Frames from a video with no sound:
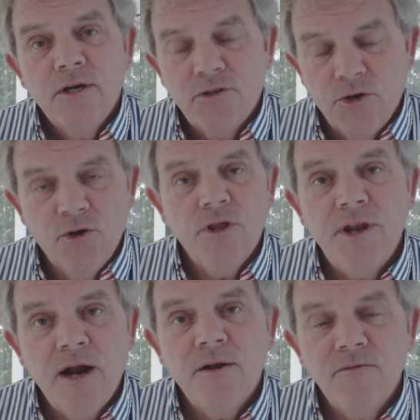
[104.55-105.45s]
the Northern
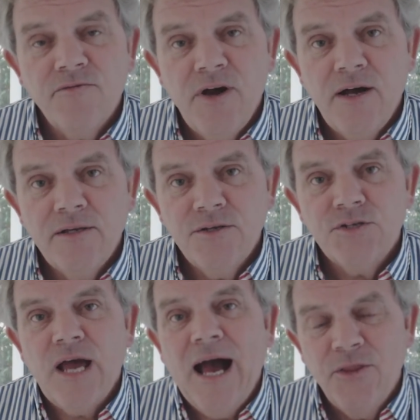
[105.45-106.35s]
Ireland fans
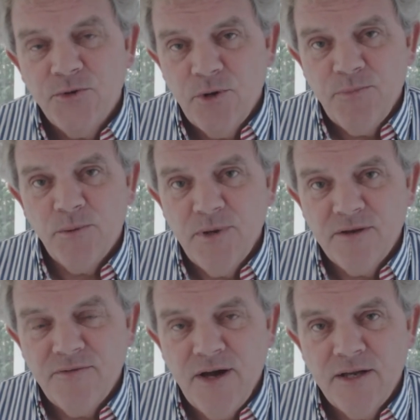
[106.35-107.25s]
and the
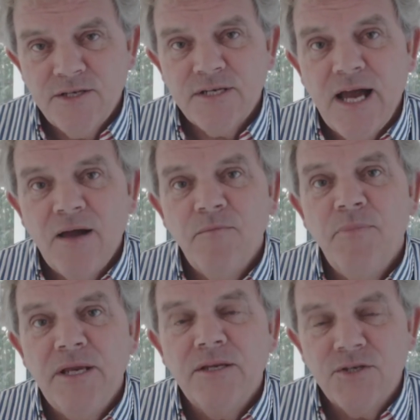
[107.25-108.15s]
Republic fans have
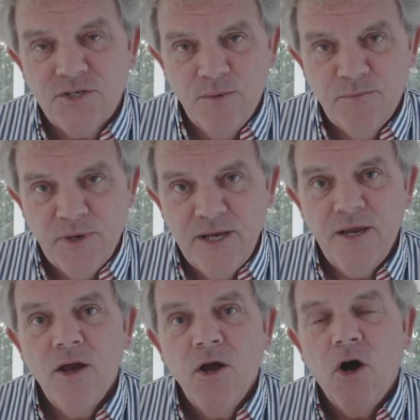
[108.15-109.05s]
been
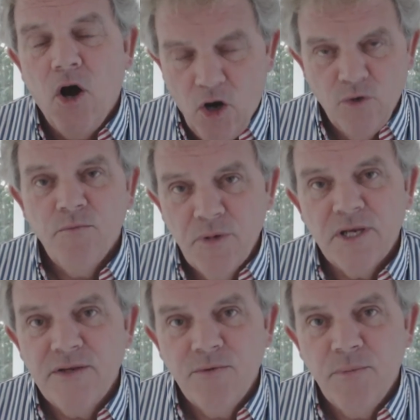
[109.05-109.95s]
simply
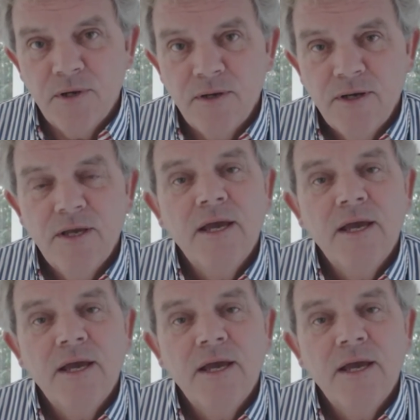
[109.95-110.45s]
unbelievable.